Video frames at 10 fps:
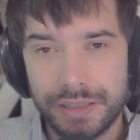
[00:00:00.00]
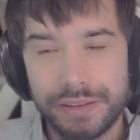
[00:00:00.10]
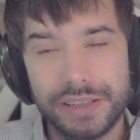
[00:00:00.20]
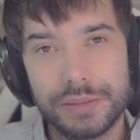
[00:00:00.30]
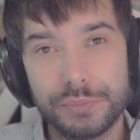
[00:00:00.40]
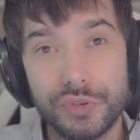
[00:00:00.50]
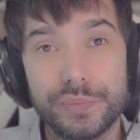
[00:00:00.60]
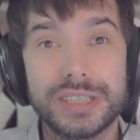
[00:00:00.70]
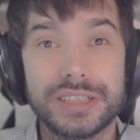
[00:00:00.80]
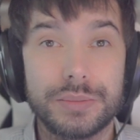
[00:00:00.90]
There are
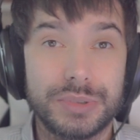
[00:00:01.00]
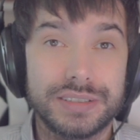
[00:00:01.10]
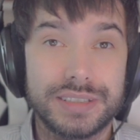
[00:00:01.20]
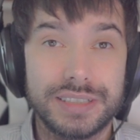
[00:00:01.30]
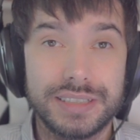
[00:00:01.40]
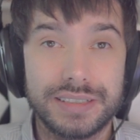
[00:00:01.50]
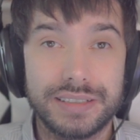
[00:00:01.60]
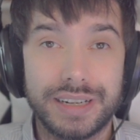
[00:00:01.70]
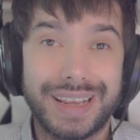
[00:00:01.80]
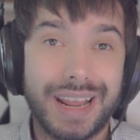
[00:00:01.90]
movement abilities
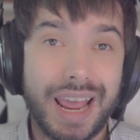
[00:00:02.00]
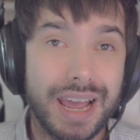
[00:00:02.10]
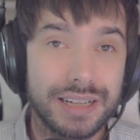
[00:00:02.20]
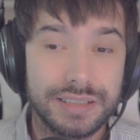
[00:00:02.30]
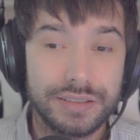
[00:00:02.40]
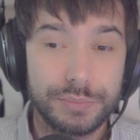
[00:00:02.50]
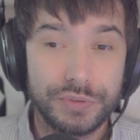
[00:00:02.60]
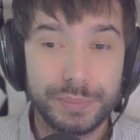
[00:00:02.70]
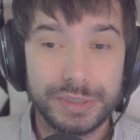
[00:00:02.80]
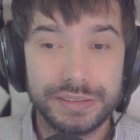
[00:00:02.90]
that enhance your
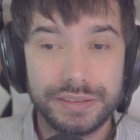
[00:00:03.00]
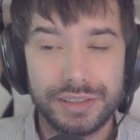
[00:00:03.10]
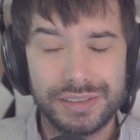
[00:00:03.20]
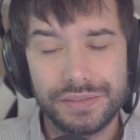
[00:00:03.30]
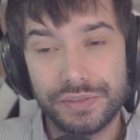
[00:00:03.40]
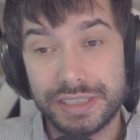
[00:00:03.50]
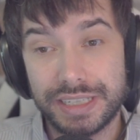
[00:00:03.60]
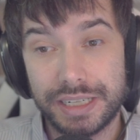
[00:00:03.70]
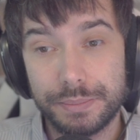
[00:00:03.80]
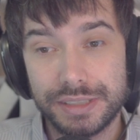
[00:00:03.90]
movement. There are different
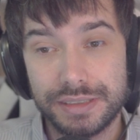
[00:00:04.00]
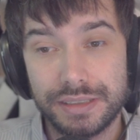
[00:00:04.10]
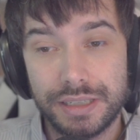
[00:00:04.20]
types.